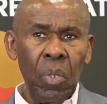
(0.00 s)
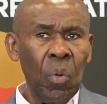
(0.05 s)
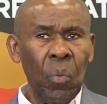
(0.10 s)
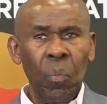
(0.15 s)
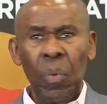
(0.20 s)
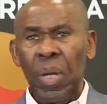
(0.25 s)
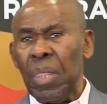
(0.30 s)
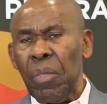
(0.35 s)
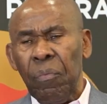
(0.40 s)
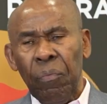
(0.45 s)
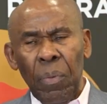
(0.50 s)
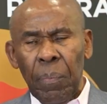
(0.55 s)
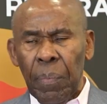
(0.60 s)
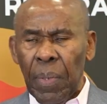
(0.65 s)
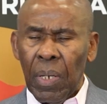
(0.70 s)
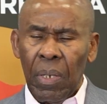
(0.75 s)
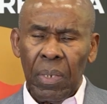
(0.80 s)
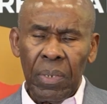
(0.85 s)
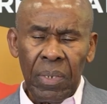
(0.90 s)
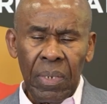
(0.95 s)
whether from the
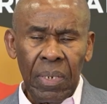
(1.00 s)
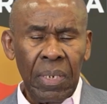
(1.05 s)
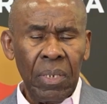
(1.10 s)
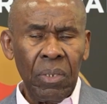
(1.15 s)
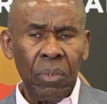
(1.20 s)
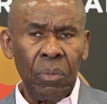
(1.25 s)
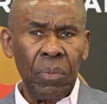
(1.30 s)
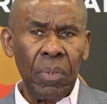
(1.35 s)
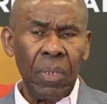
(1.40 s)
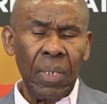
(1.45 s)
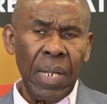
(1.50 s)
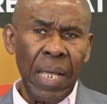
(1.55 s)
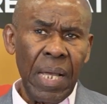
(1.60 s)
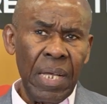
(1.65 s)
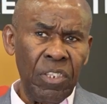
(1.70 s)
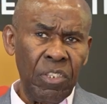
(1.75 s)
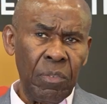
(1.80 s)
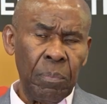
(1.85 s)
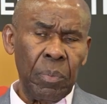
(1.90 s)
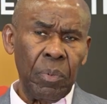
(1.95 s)
continent or the
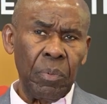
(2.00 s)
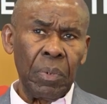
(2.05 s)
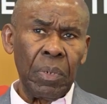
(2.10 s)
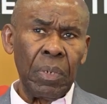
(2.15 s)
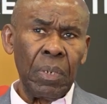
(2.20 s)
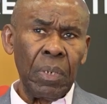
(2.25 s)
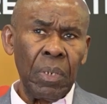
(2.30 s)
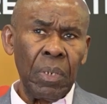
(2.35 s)
diaspora,